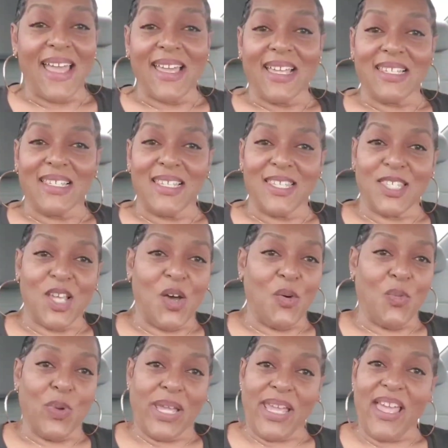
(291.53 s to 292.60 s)
Hey cousins,
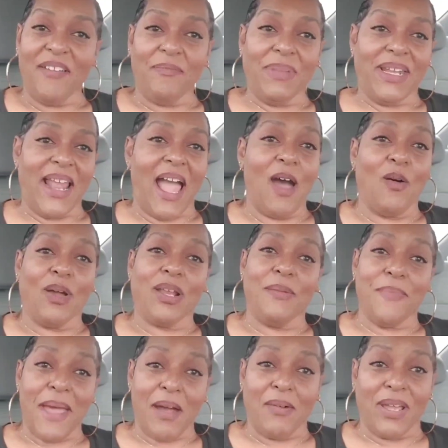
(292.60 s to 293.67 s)
so we have been out
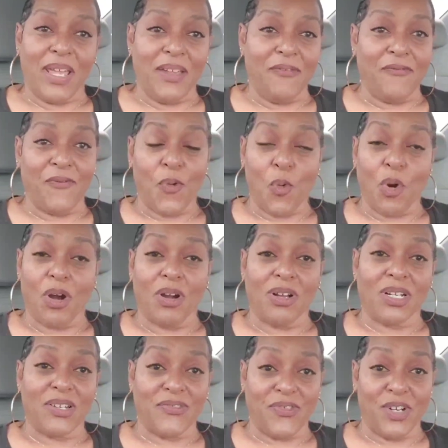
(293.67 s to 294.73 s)
and about in
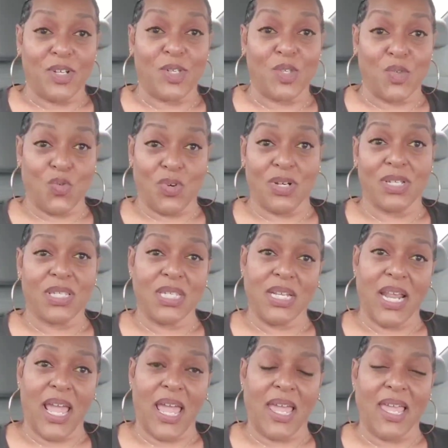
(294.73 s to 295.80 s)
4 different
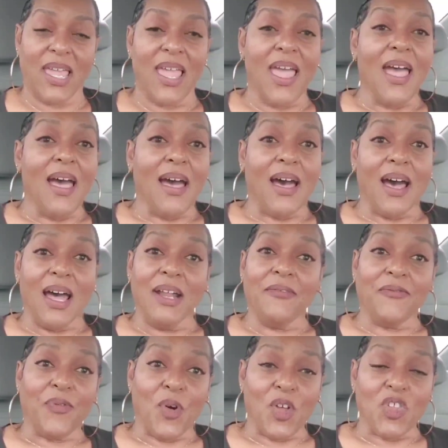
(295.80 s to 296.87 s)
stores today.
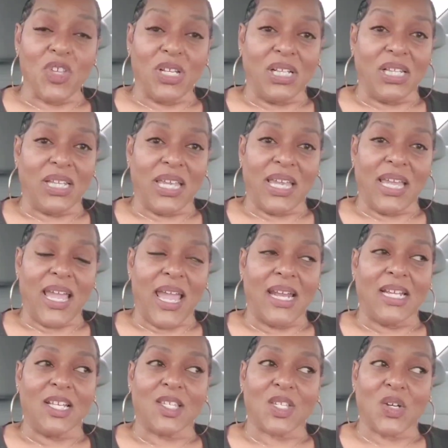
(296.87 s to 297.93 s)
Unfortunately,
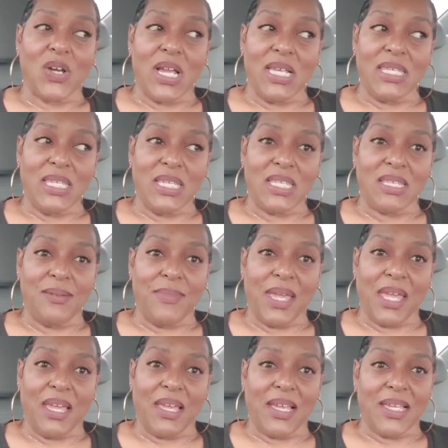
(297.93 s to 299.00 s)
and it's crazy
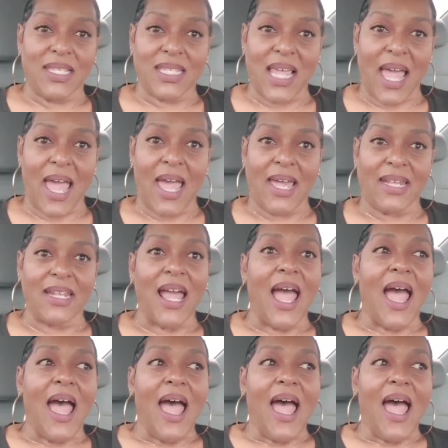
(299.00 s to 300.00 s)
to me, is that